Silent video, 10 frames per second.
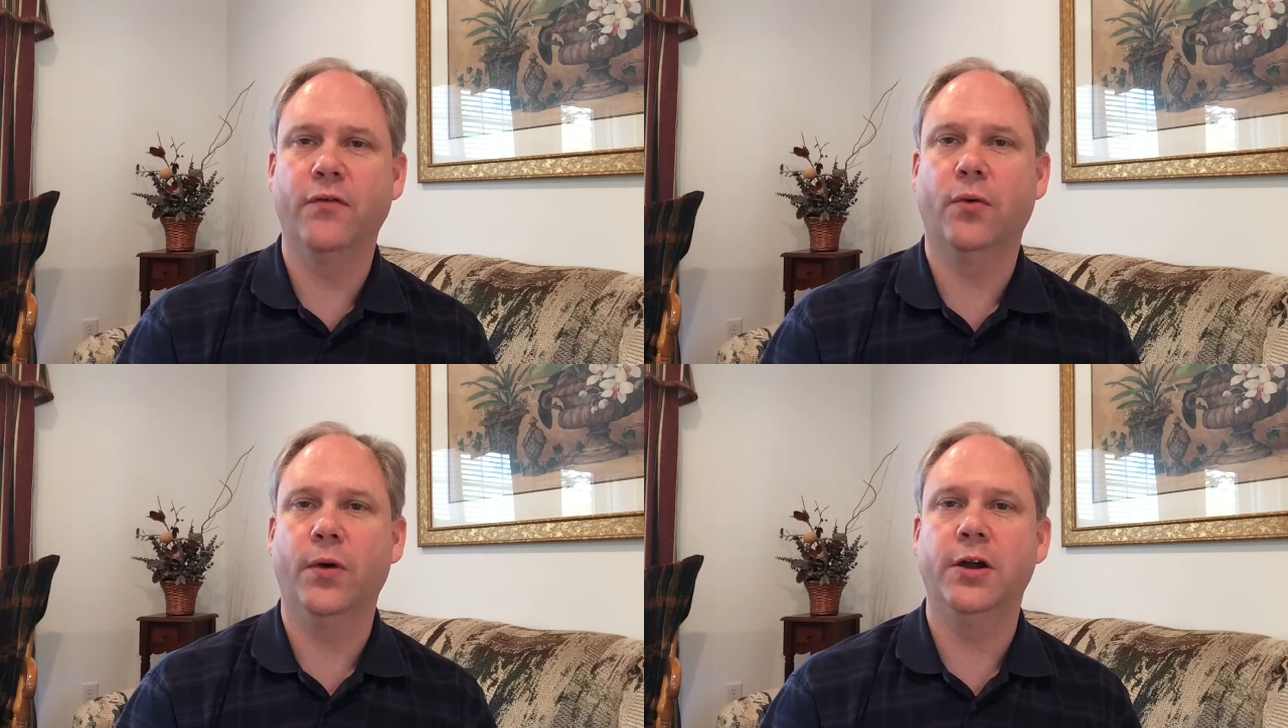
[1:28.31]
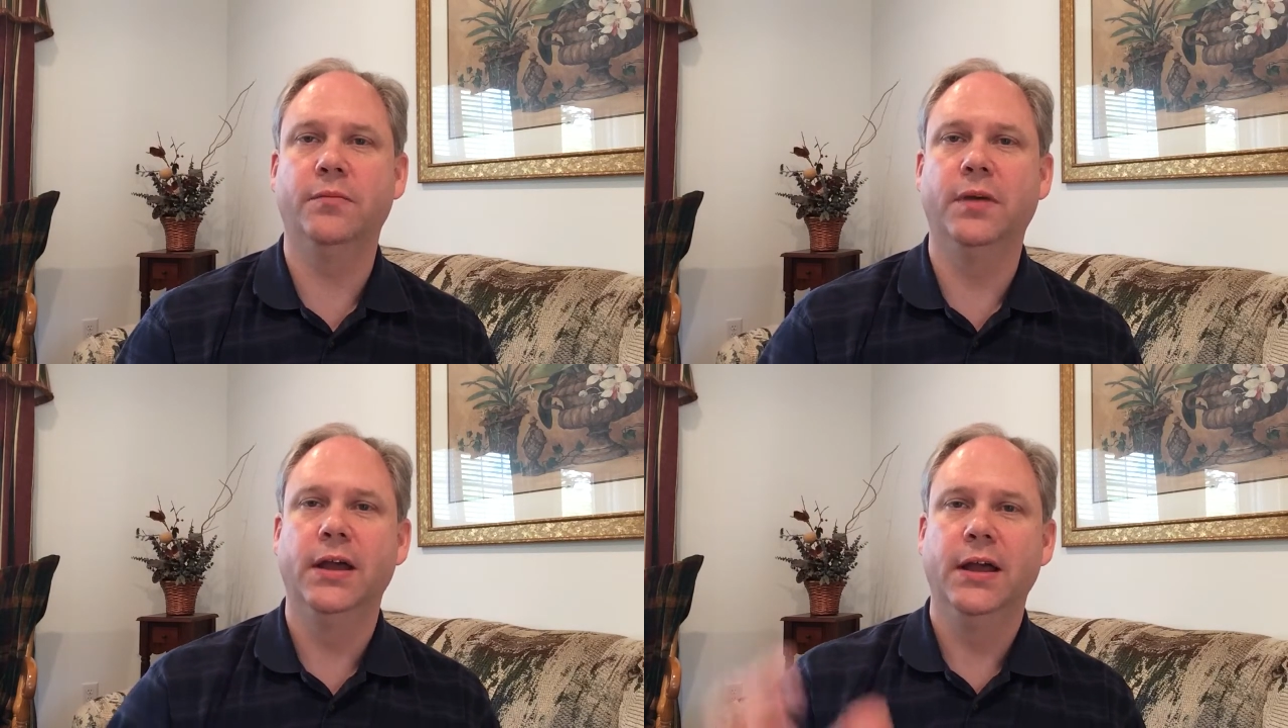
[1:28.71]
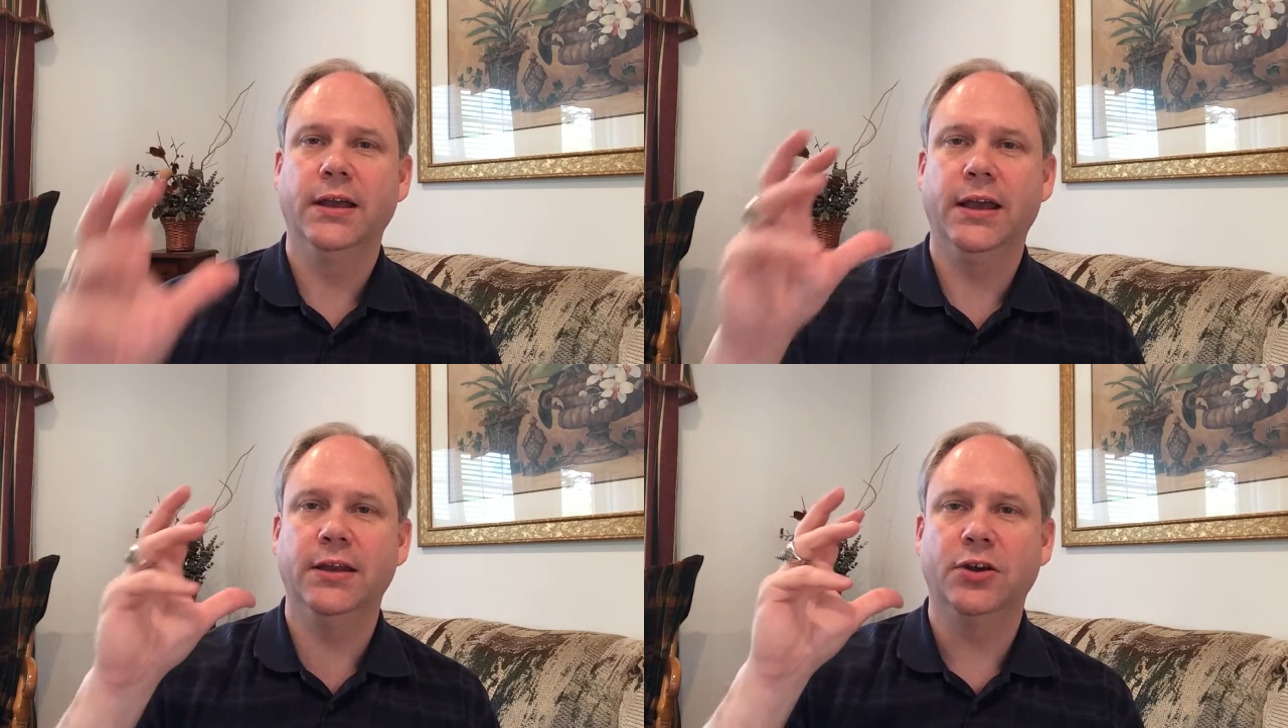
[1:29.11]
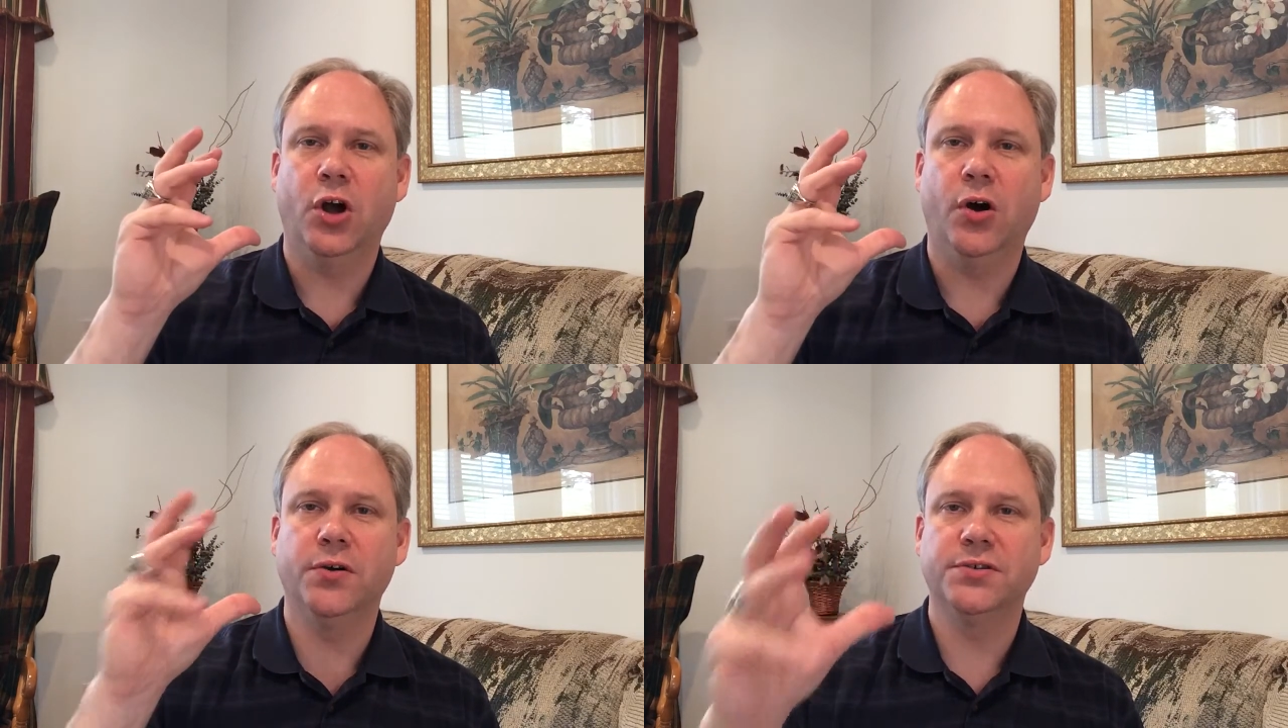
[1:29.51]
overwhelm can
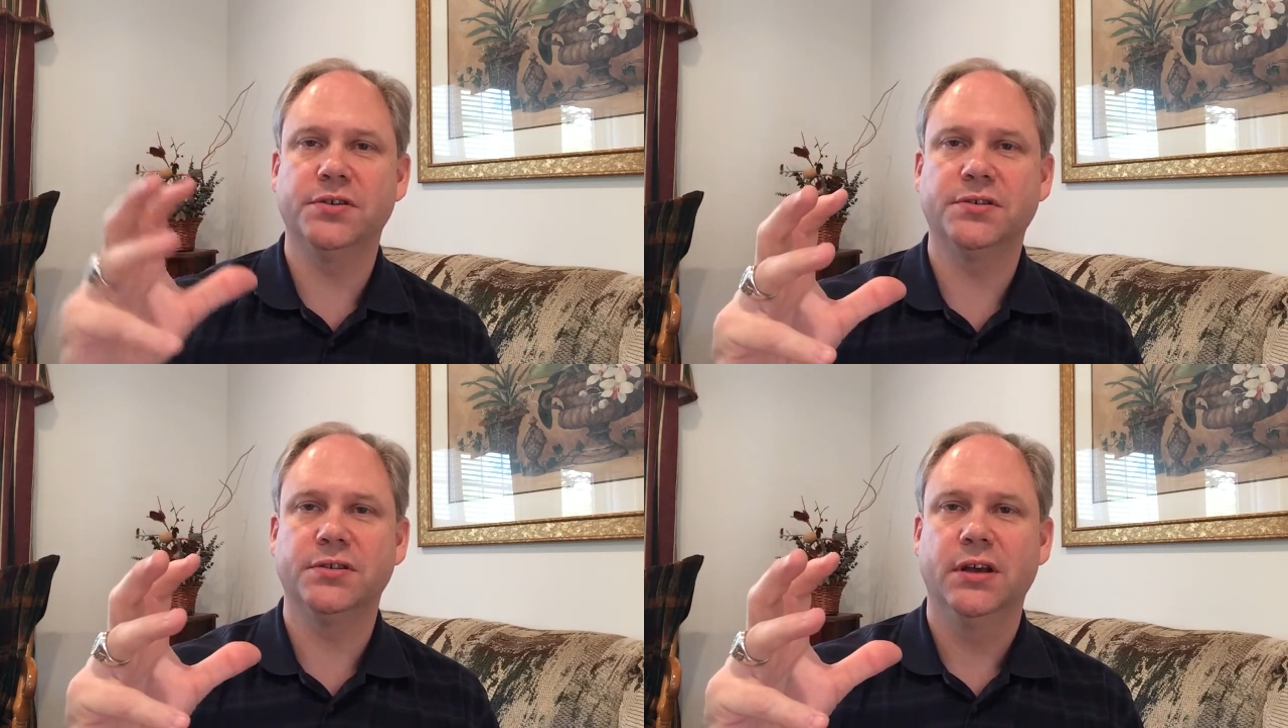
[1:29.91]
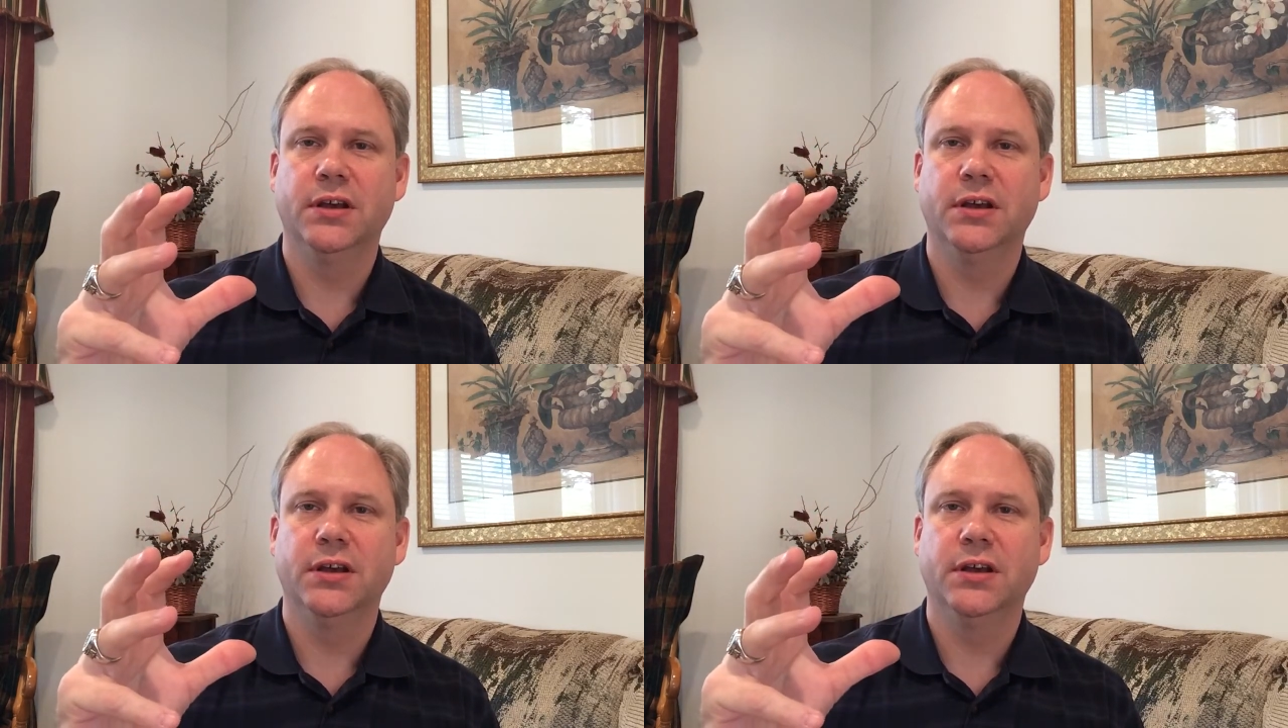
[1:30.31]
cause us